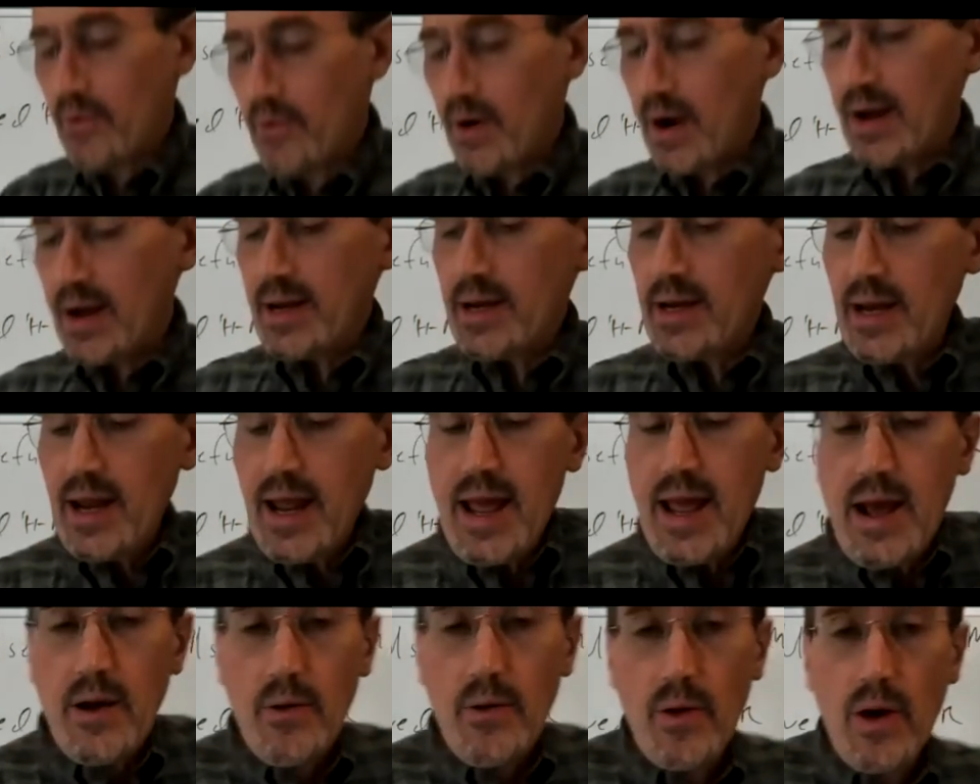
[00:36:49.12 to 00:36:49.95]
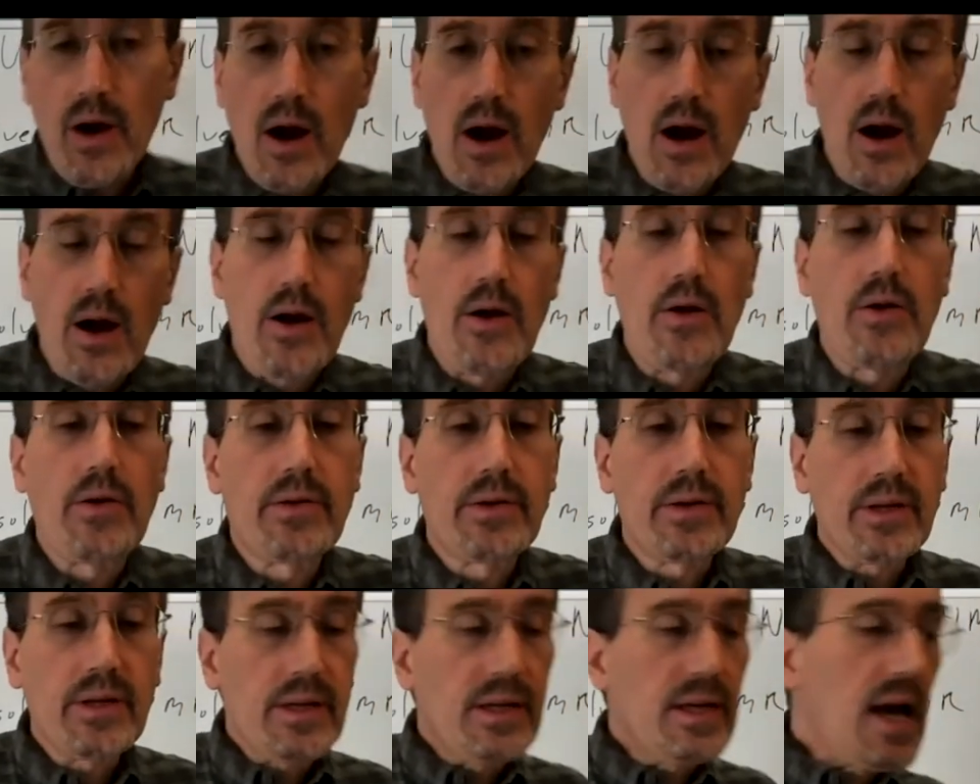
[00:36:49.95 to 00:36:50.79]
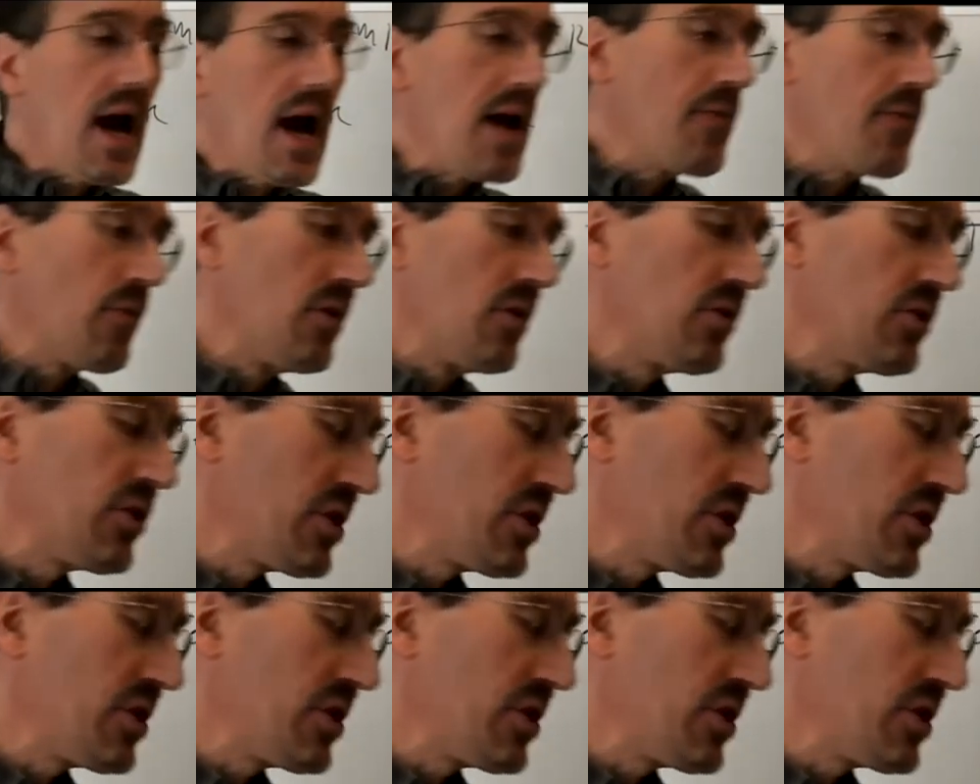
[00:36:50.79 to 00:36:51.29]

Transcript: right now are chiral